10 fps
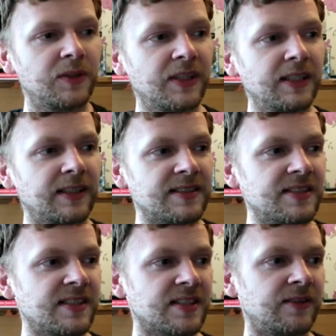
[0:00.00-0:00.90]
Okay
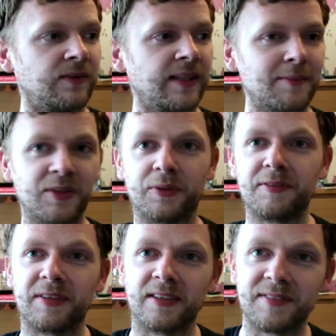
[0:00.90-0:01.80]
guys, yeah, so let me know what
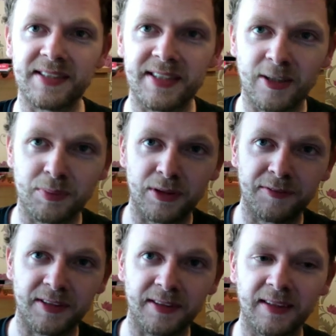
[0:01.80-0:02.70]
you think of this deck
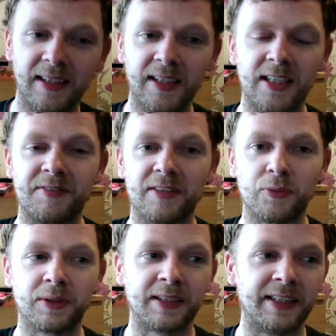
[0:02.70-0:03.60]
profile. If you
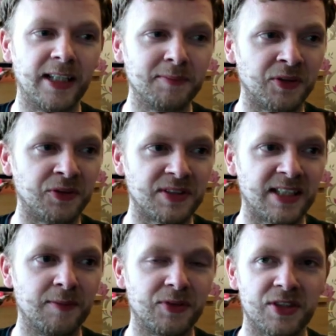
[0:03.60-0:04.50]
ever want a game on
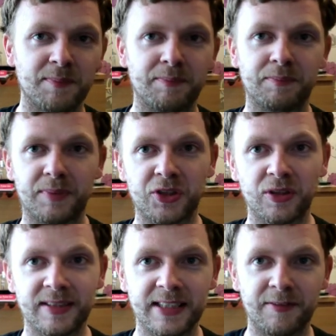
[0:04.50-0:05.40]
Untap, just be
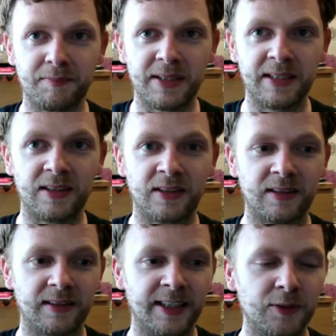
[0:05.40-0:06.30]
sure to give me
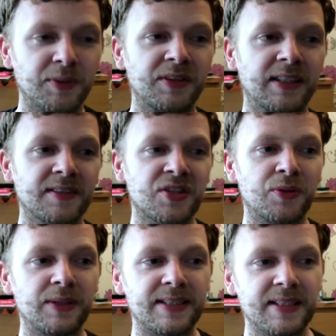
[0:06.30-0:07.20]
or anybody else
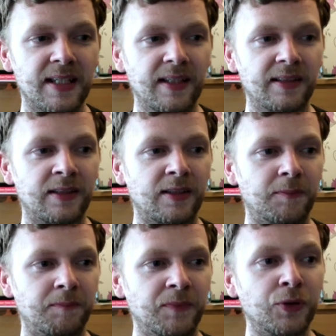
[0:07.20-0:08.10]
who
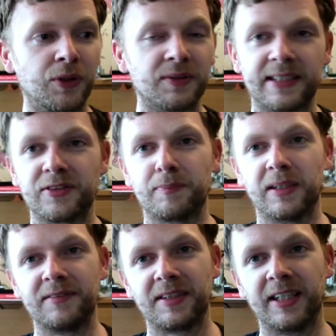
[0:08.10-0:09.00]
knows how to
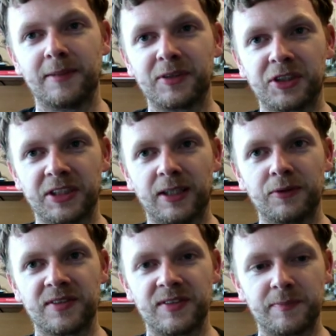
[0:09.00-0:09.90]
play the game a
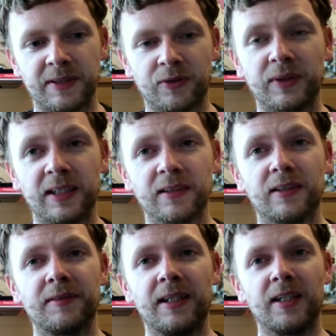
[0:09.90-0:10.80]
shout. There's been quite a
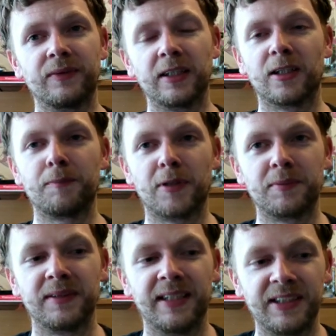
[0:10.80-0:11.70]
lot of
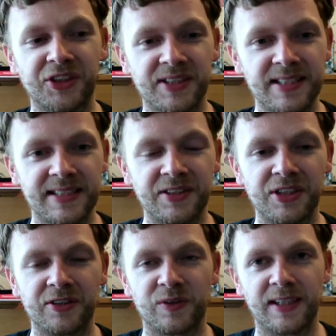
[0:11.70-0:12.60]
popular
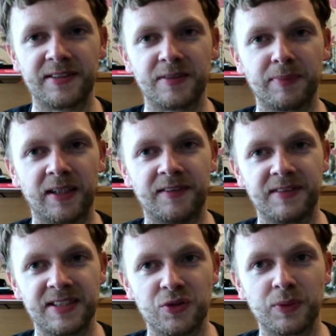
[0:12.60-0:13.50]
HTCG creators playing
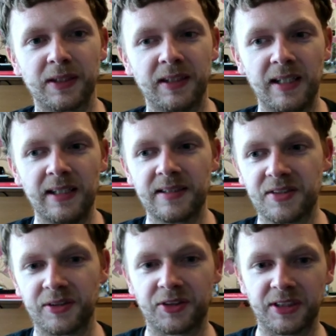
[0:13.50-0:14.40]
this as well,
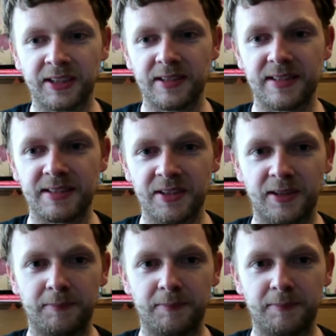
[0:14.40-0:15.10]
such as